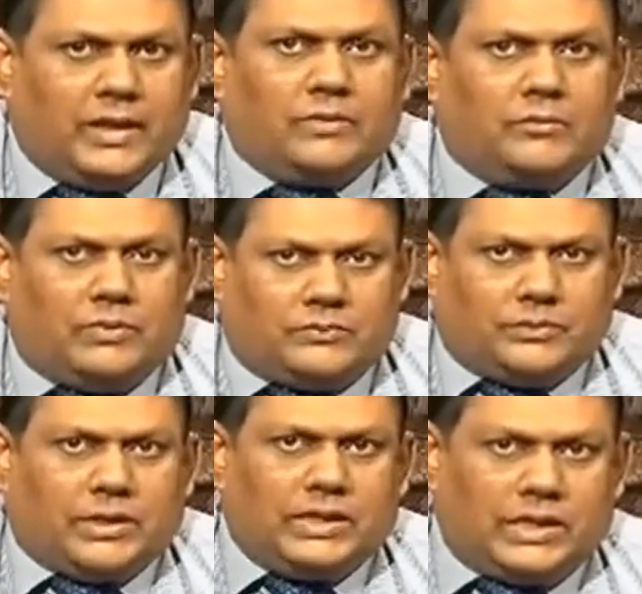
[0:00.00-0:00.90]
With
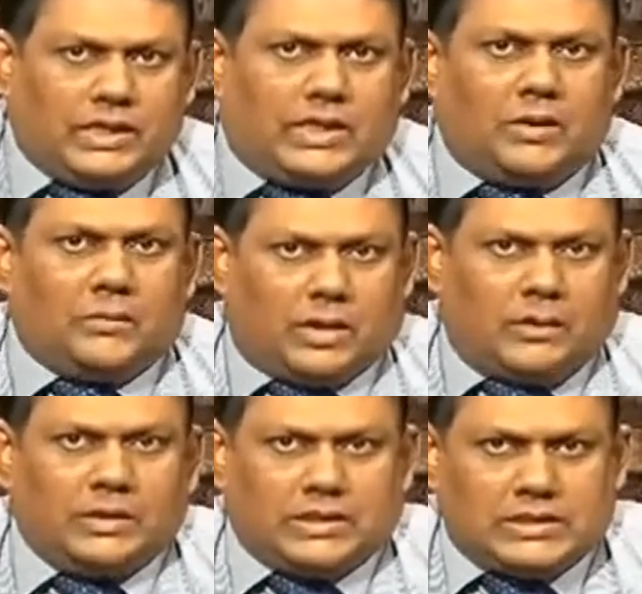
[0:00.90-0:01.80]
the income
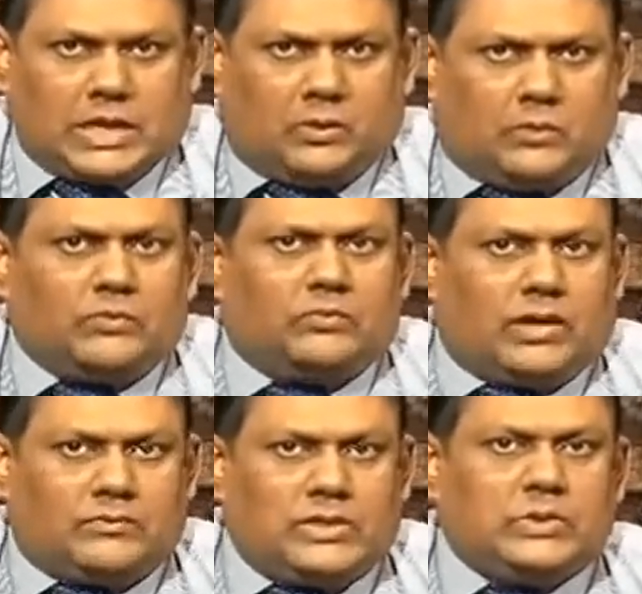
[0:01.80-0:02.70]
coming down,
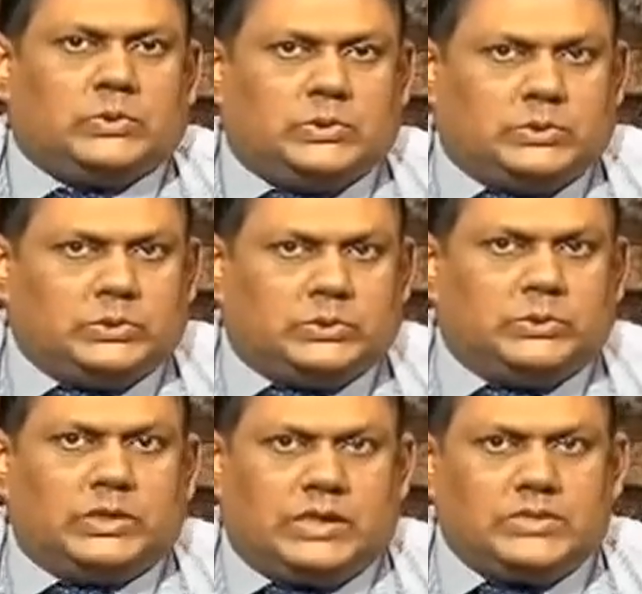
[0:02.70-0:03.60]
what we should
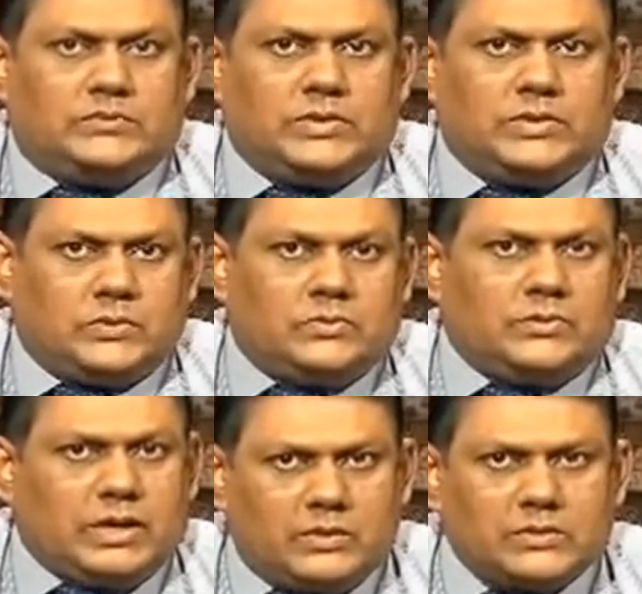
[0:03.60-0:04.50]
do is we should
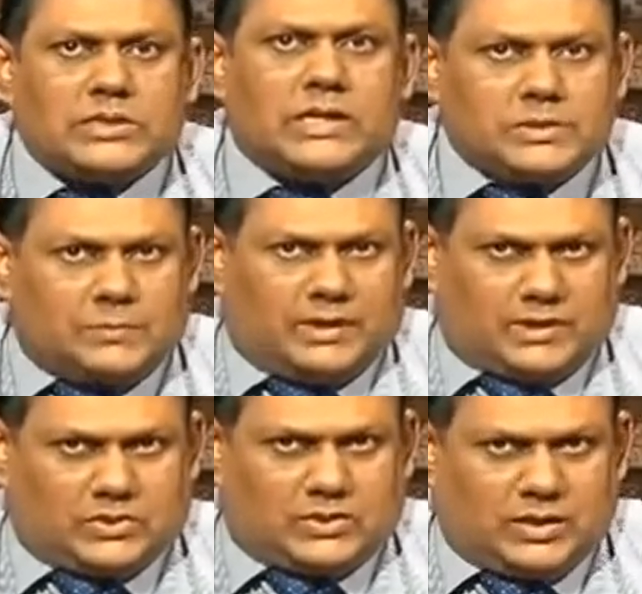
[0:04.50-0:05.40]
reduce the expenditure.